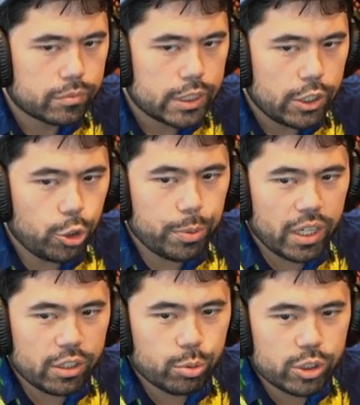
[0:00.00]
You've been
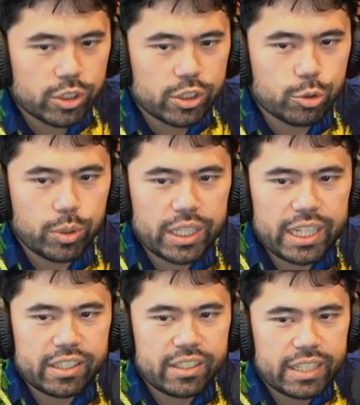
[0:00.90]
on Twitch since
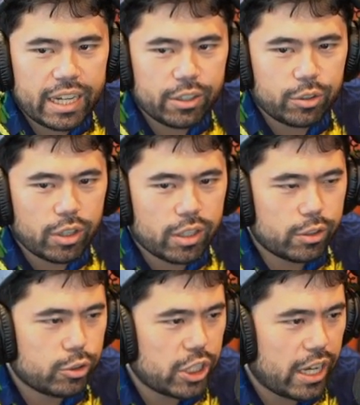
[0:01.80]
2018. How do you not know
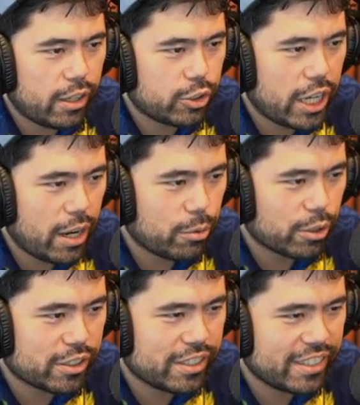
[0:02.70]
how chat
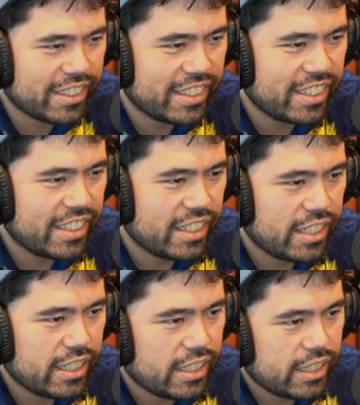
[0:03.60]
works?
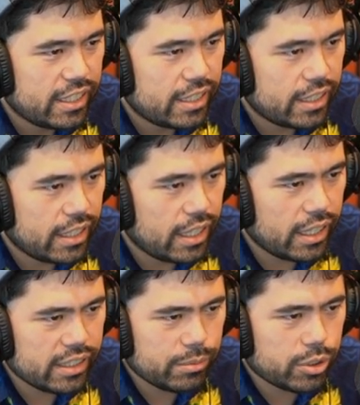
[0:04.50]
I
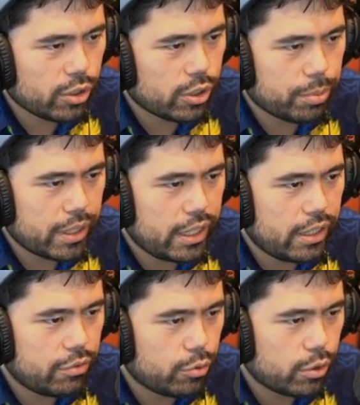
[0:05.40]
guess I'm still gonna play
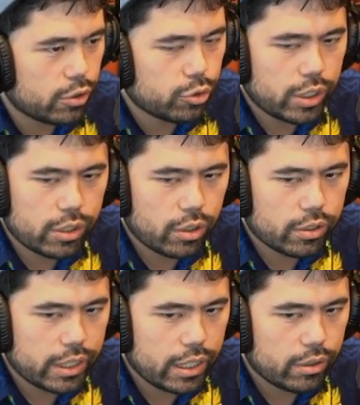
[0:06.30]
e4, trade it all
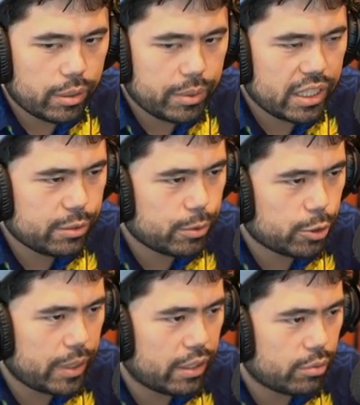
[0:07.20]
down. I mean, he has bishop
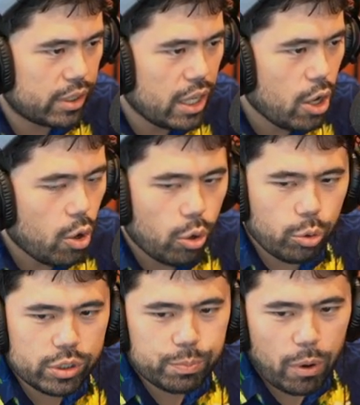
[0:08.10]
a3. Who
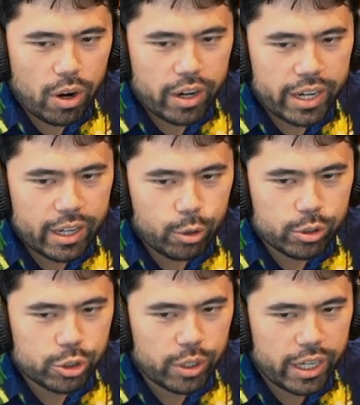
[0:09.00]
is Parham? Who is
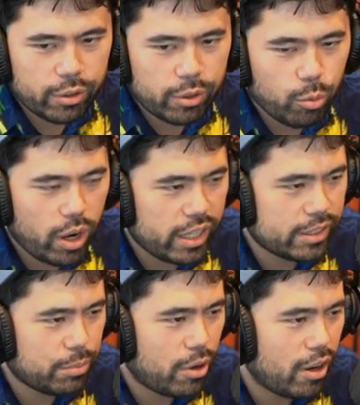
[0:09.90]
your idol and why is
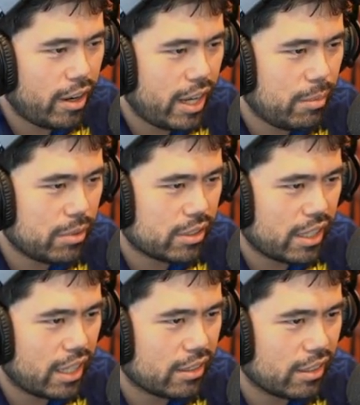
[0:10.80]
it Parham?
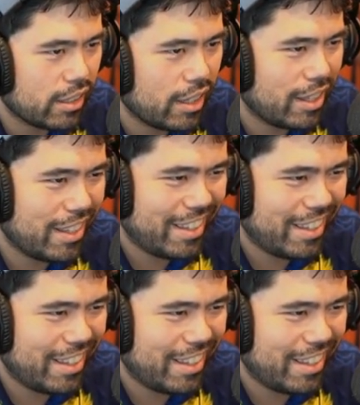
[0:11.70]
Exactly. Okay,